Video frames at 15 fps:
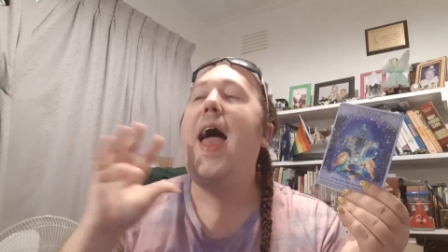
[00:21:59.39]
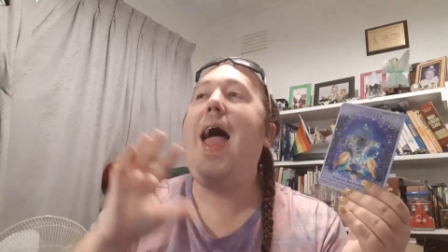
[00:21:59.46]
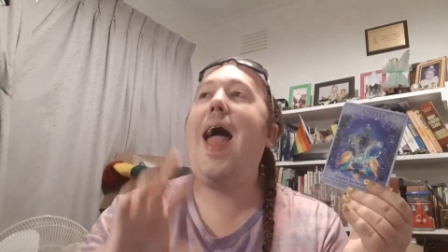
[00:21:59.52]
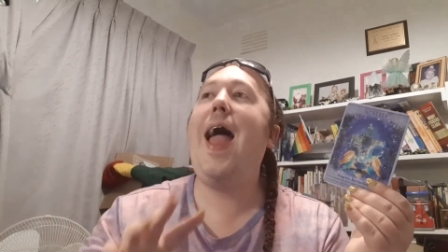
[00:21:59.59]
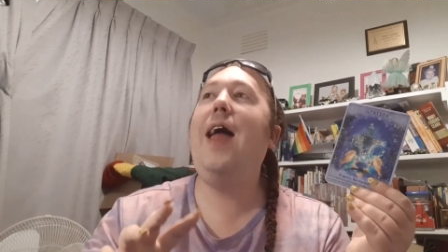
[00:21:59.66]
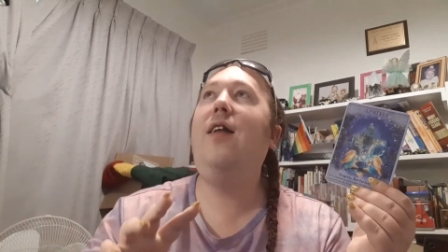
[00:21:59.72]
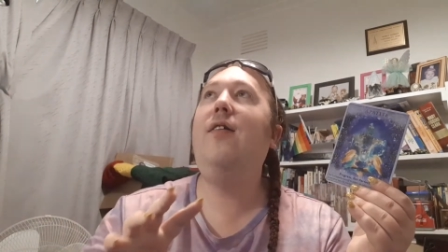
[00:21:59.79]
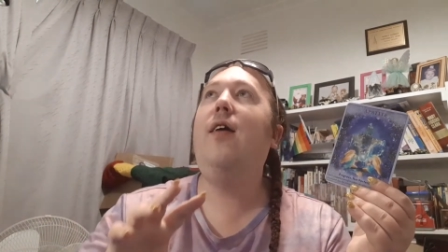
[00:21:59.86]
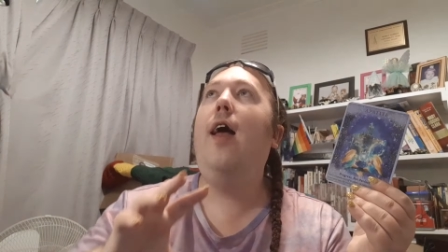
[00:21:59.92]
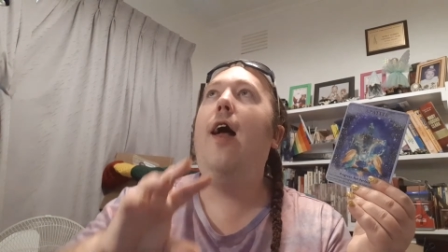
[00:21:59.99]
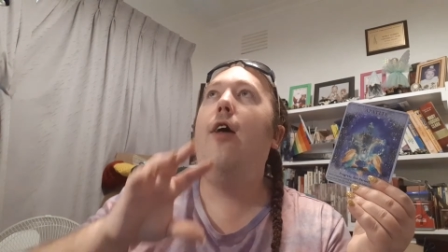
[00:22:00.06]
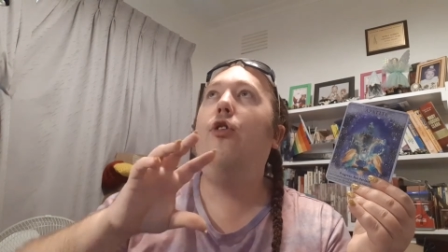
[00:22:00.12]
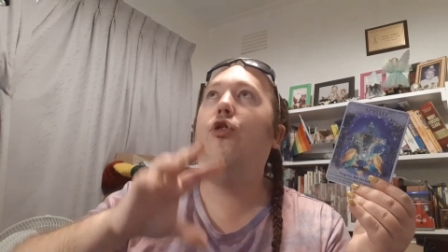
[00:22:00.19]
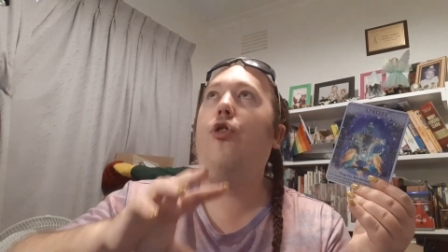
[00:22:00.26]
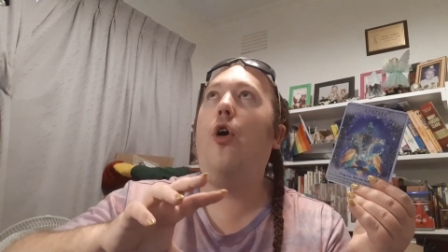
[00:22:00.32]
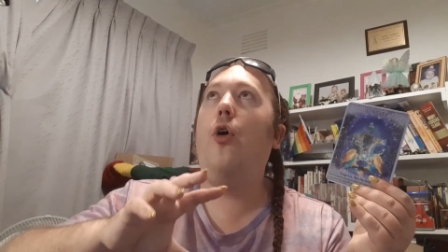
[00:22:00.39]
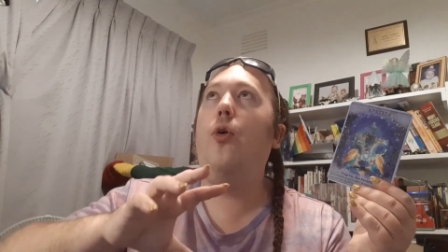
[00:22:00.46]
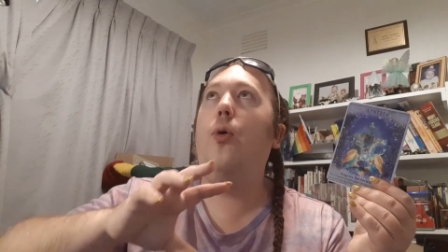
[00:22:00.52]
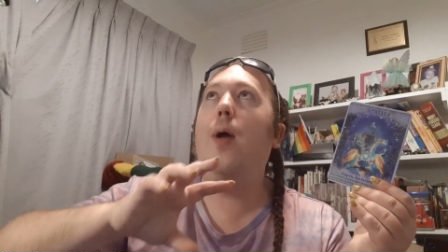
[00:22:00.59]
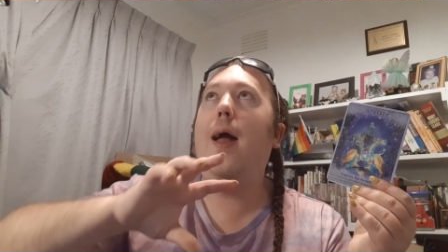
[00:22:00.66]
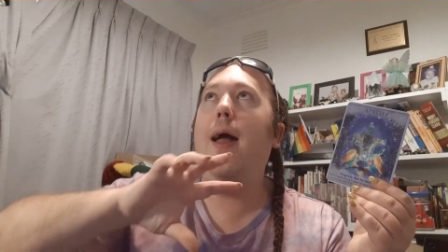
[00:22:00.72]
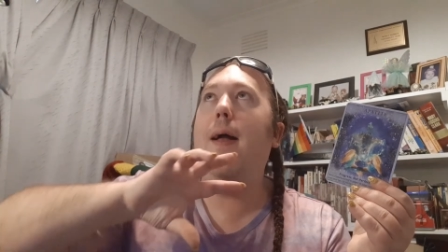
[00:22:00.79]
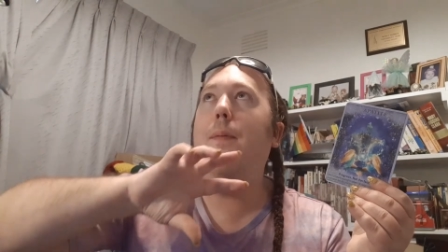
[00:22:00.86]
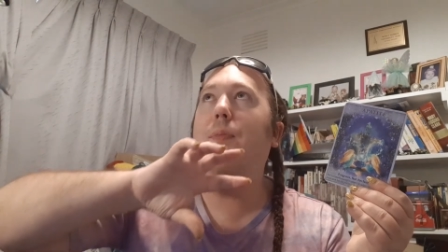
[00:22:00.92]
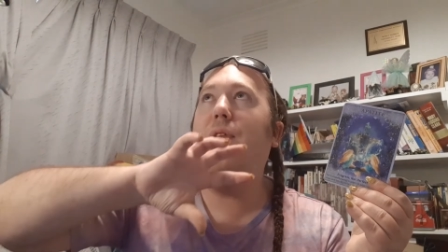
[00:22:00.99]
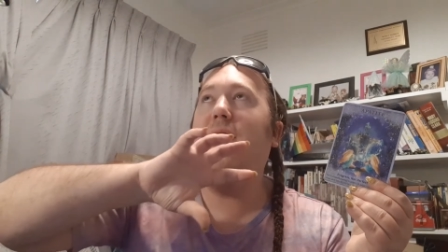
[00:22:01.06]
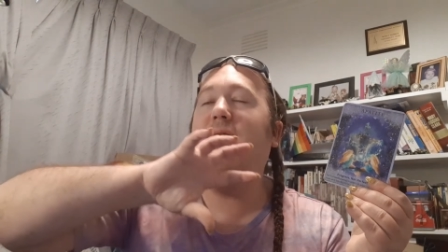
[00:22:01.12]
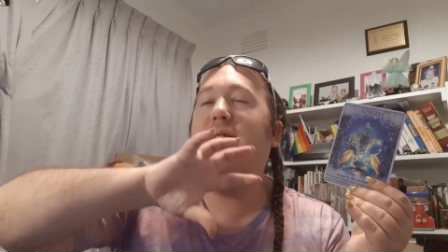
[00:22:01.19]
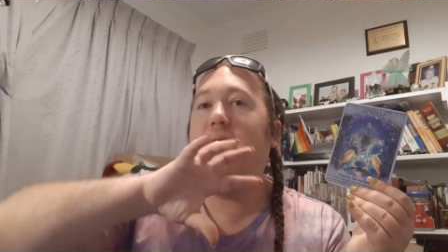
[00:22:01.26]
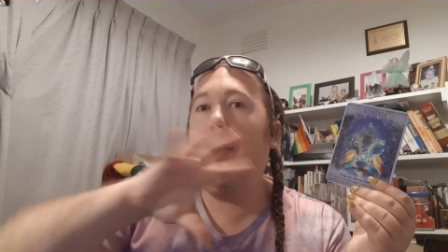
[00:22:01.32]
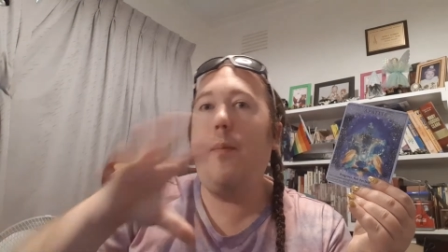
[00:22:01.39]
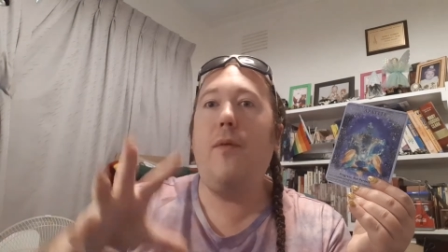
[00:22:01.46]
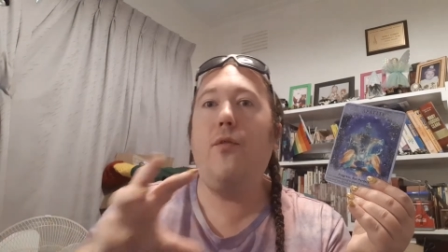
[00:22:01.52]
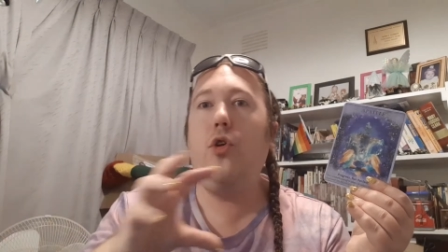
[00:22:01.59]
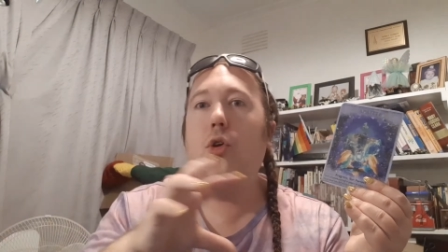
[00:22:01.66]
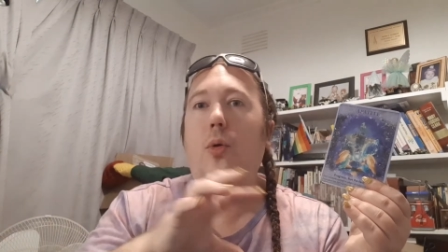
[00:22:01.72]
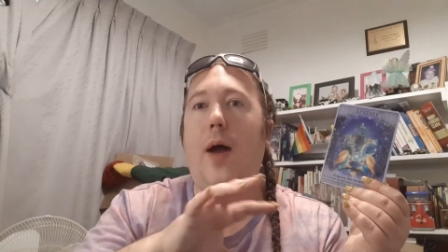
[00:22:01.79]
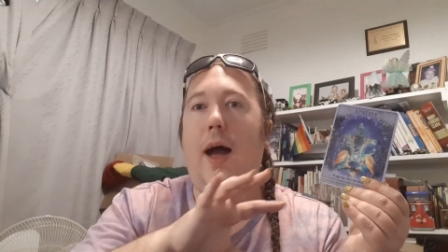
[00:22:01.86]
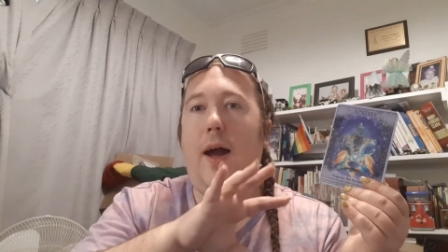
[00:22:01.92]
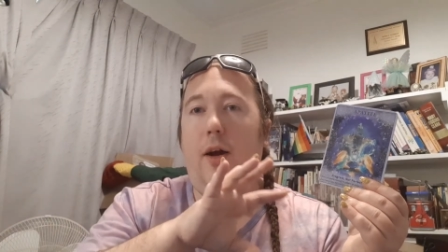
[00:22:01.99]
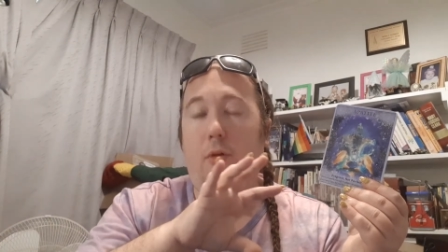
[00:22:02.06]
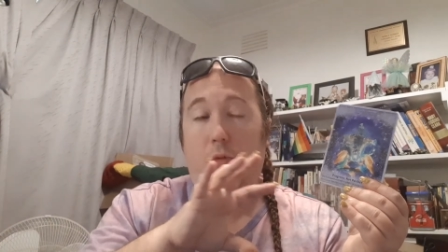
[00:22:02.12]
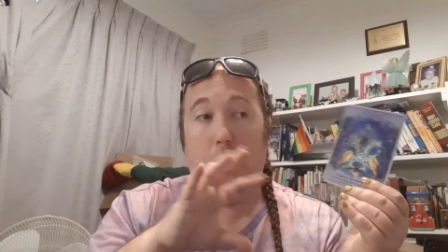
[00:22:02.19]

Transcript: And so some of you are,